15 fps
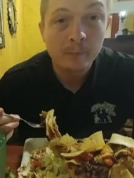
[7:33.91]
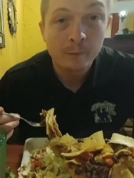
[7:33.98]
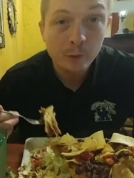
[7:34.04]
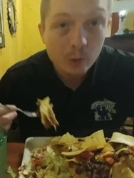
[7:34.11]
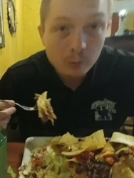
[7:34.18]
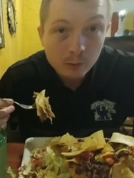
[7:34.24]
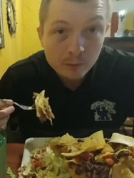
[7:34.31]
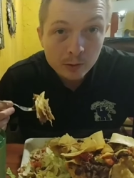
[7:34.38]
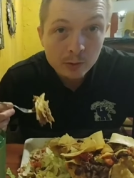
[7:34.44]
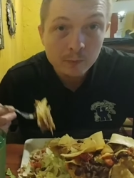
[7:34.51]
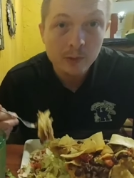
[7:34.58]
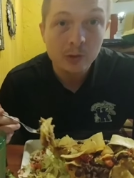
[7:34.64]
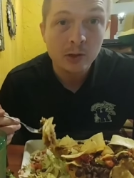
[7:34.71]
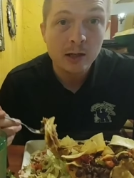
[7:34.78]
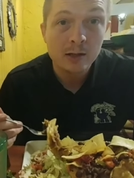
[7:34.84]
food review
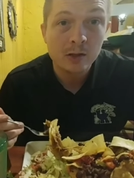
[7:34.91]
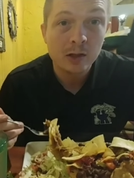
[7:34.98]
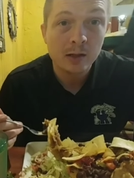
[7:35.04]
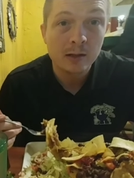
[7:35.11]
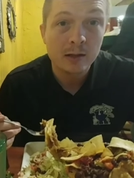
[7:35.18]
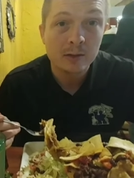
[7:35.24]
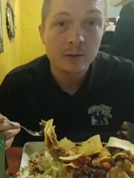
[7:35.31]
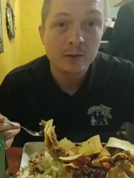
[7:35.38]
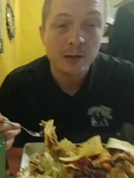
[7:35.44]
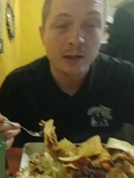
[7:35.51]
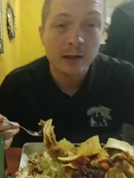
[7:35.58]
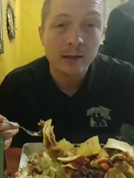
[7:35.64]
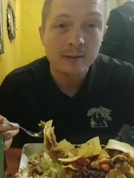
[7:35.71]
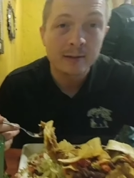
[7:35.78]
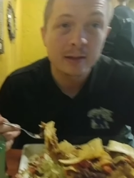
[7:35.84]
of the trash can nachos at
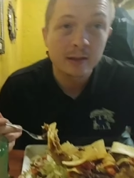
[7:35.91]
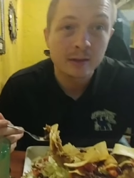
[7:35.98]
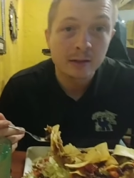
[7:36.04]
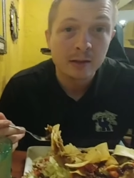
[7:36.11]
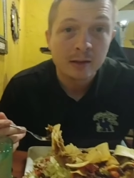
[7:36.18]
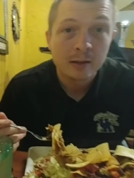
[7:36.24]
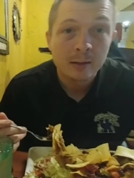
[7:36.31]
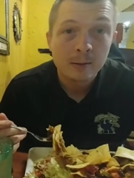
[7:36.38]
Hacienda.